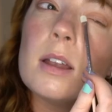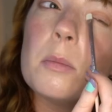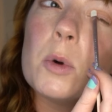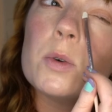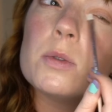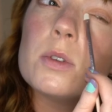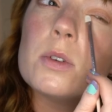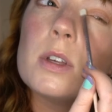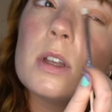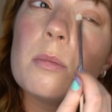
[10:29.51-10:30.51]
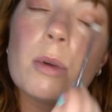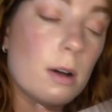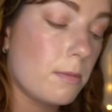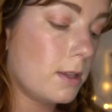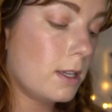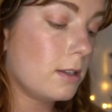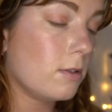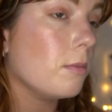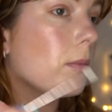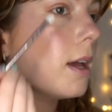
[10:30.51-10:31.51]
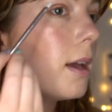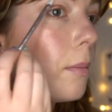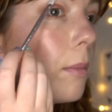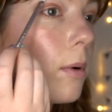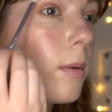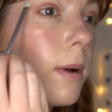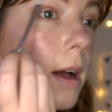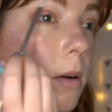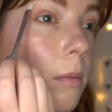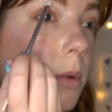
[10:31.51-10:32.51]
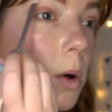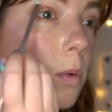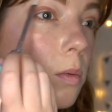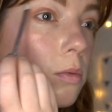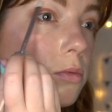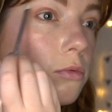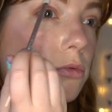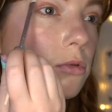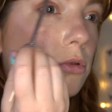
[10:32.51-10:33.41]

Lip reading: And I'm also gonna pop this on my brow bones.